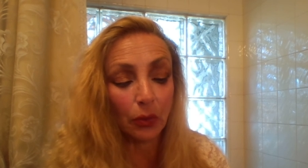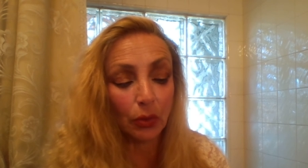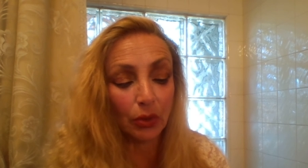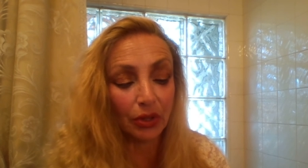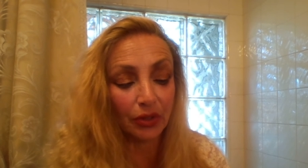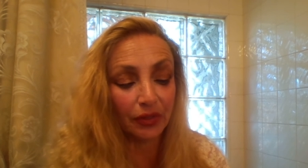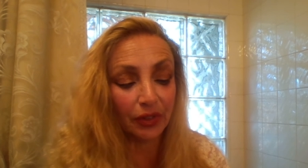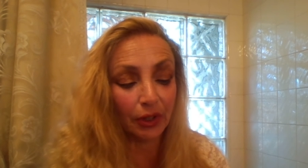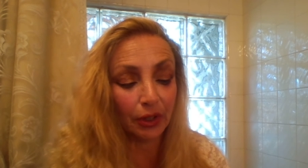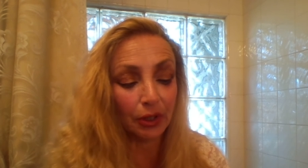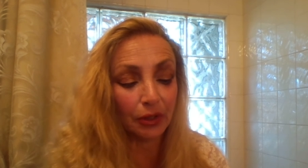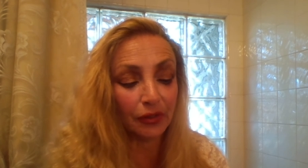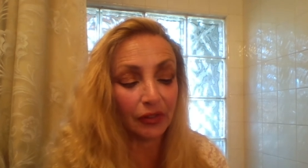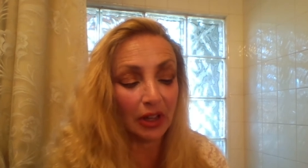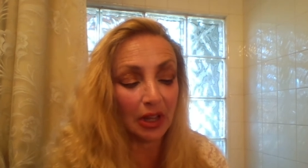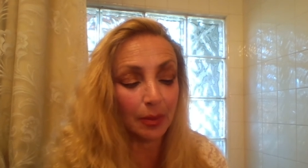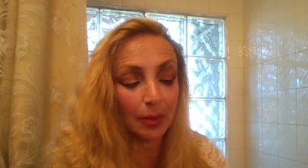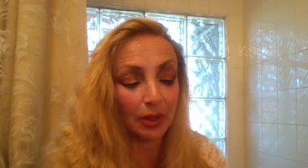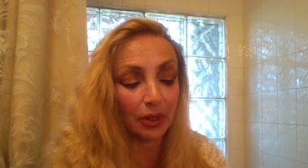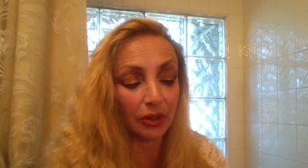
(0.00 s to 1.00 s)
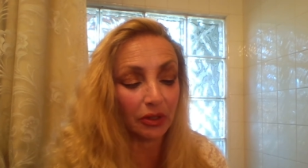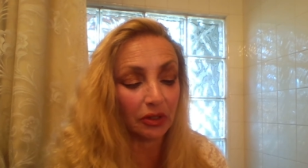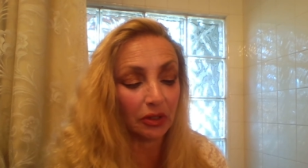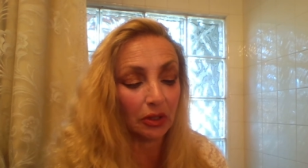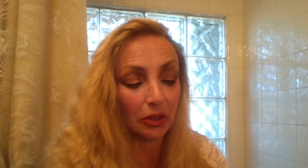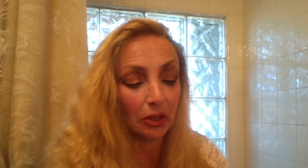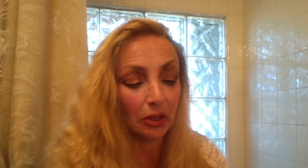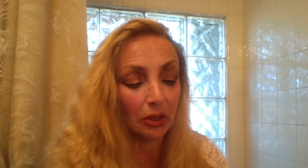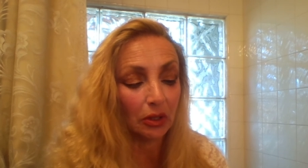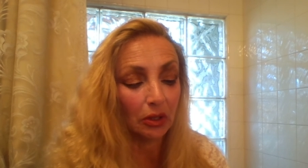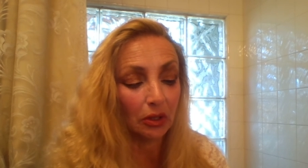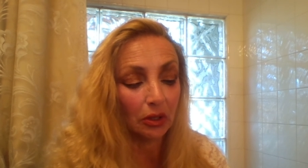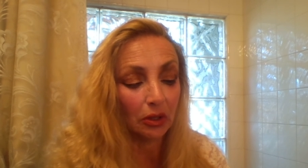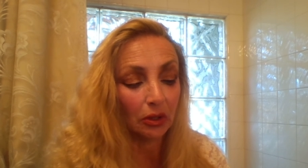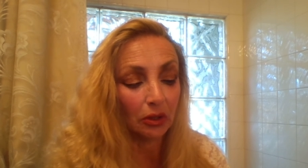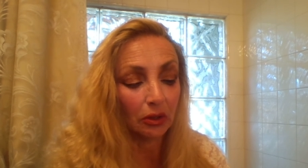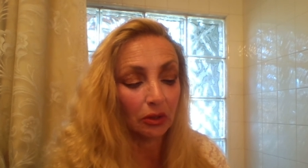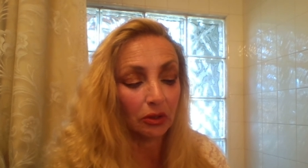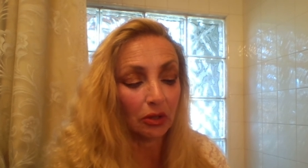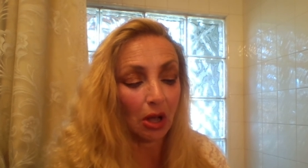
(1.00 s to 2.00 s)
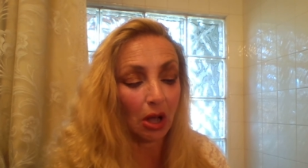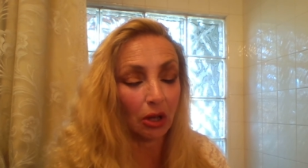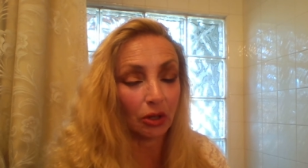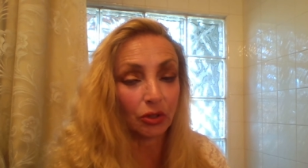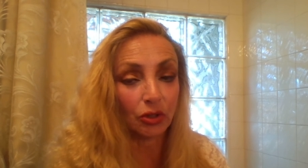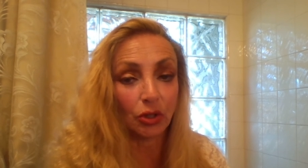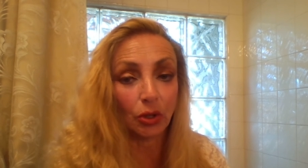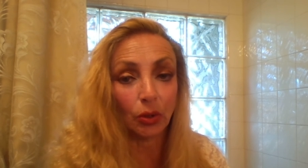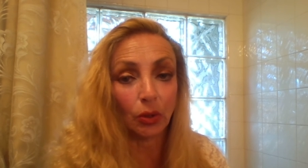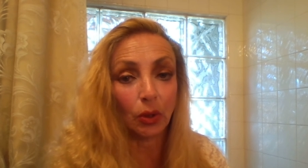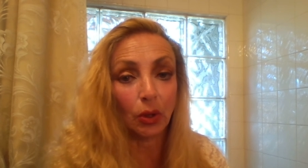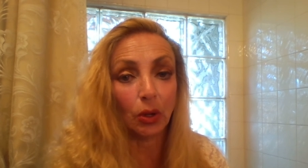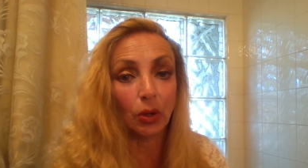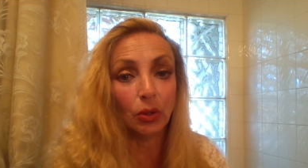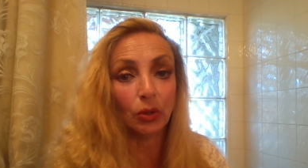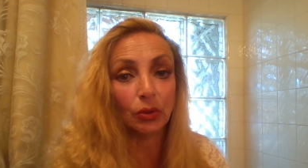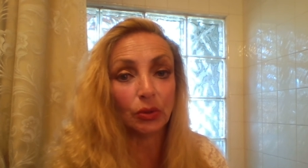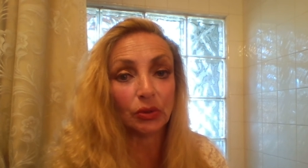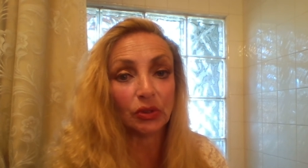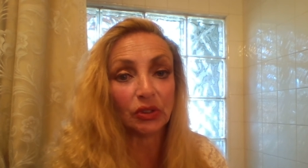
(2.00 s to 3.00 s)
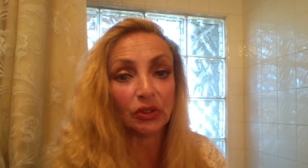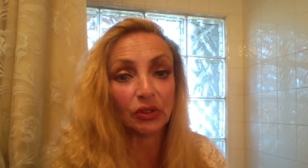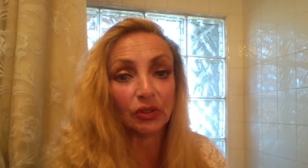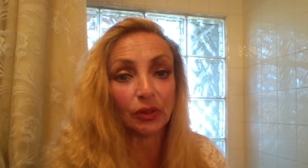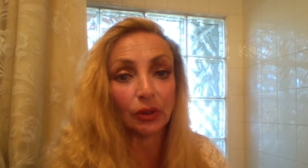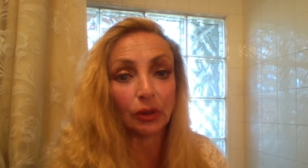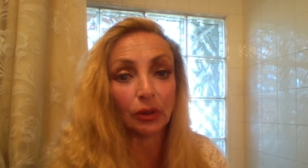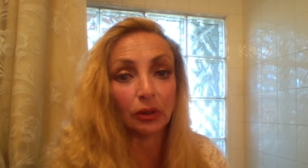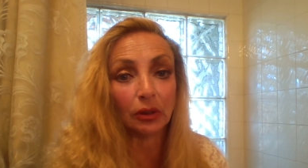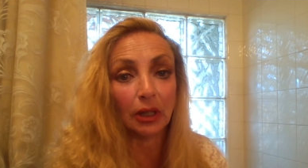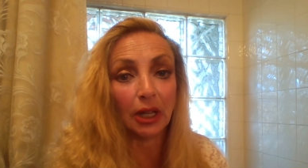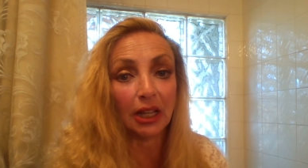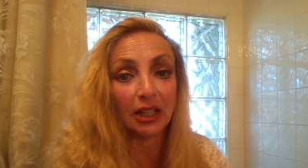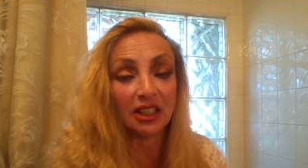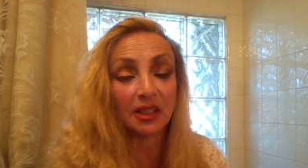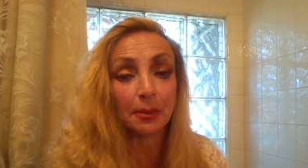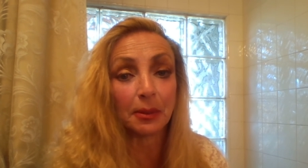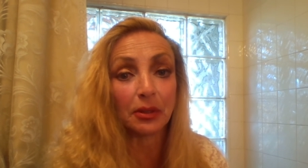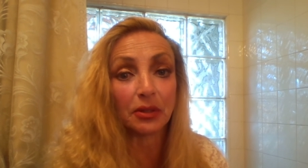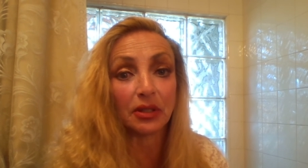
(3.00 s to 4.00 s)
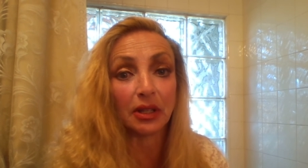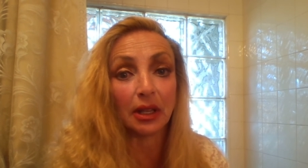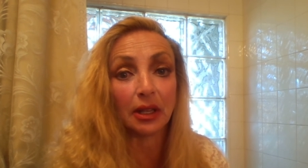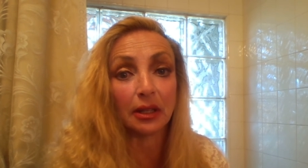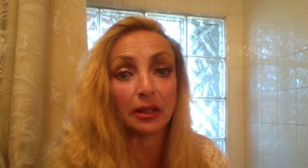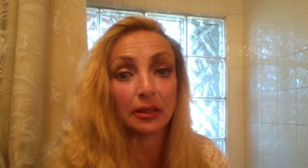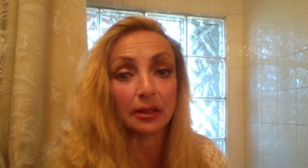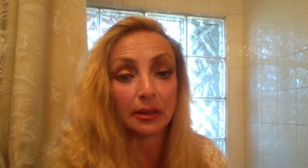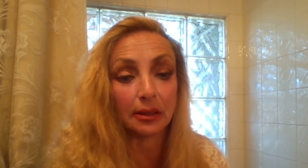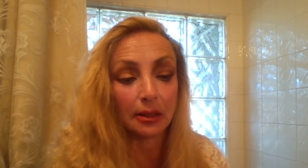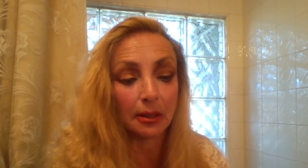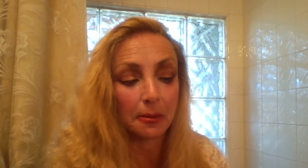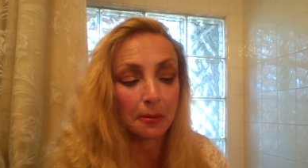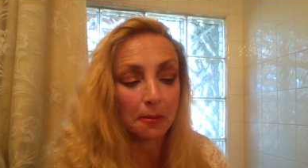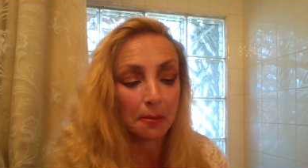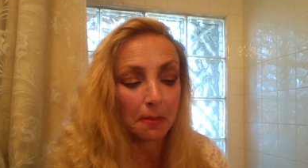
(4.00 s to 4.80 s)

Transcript: with a very famous talk show host for exposés